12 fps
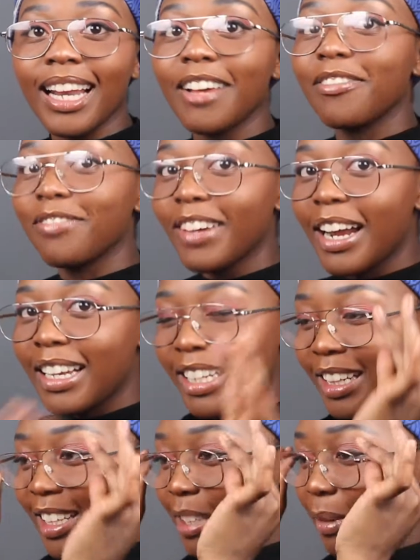and I
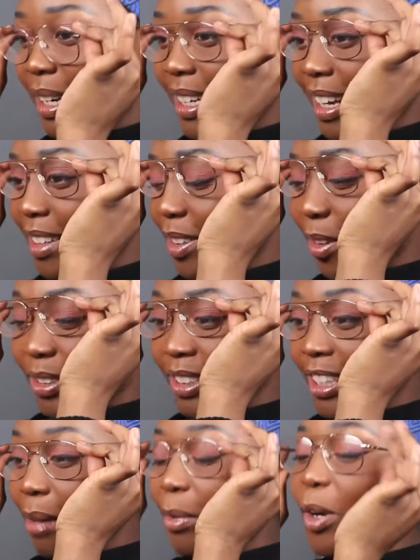finally, these are my dad's
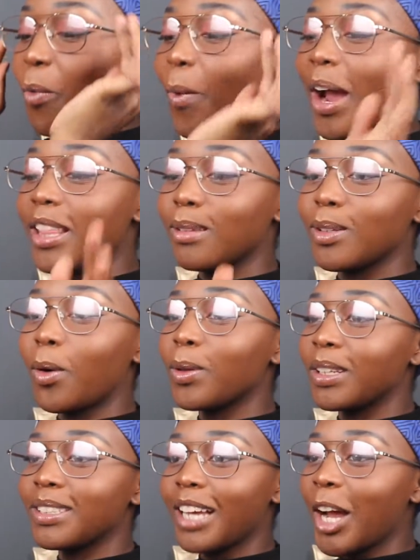glasses. I'm gonna wear them the whole
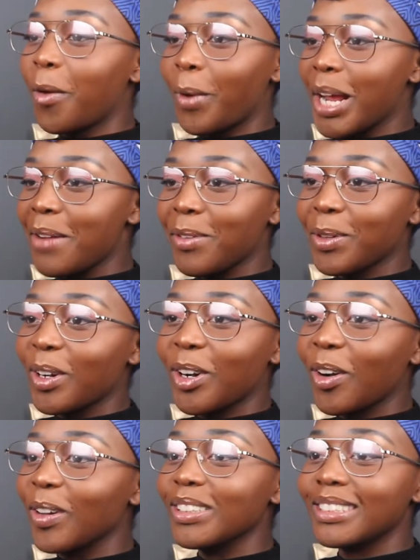entire way even though I
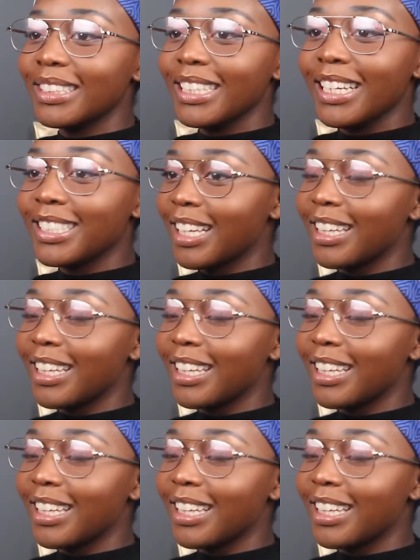can't see because I